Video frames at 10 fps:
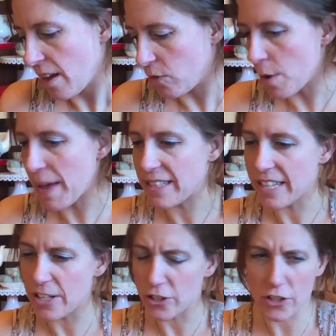Romance
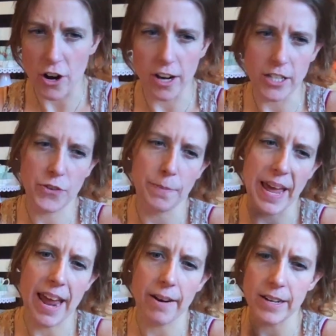Angels cards for my
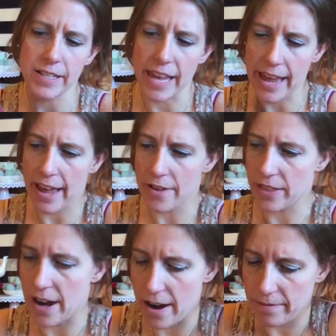Aries gang out
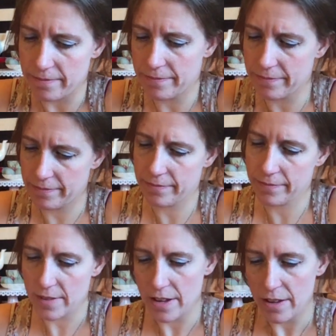there.
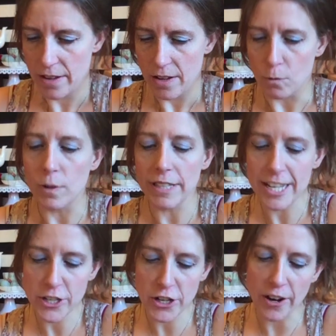
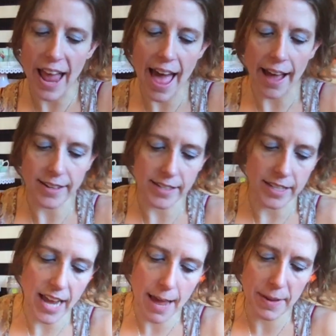Release your ex. The
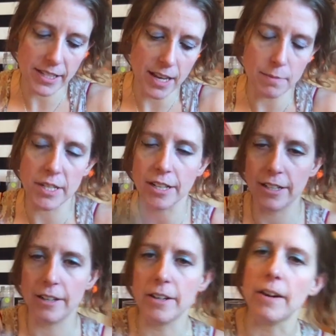time has come to
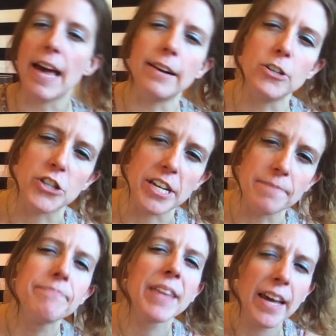clear your
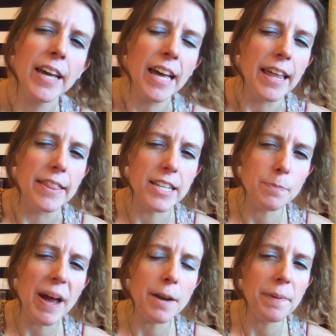energy. This
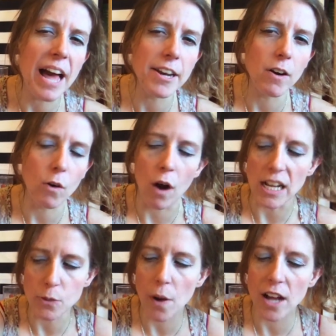might apply to your
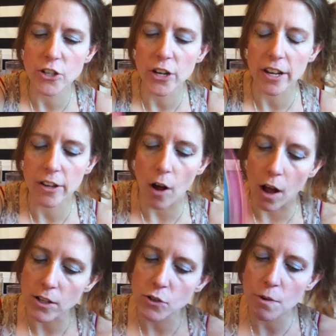cross watcher. It could
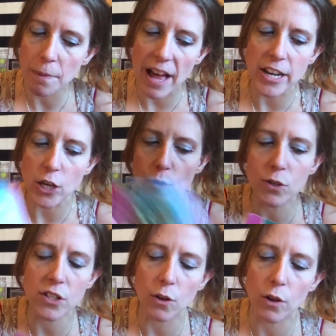also apply to you
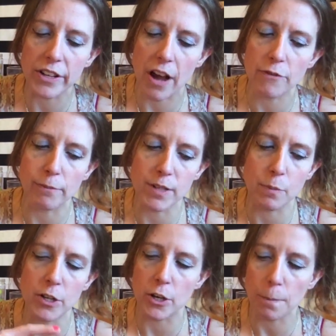still holding on from
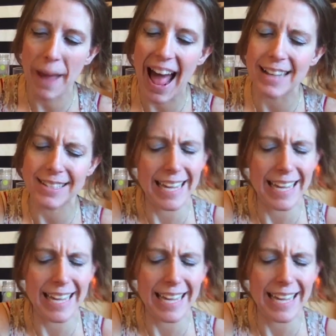someone to your past.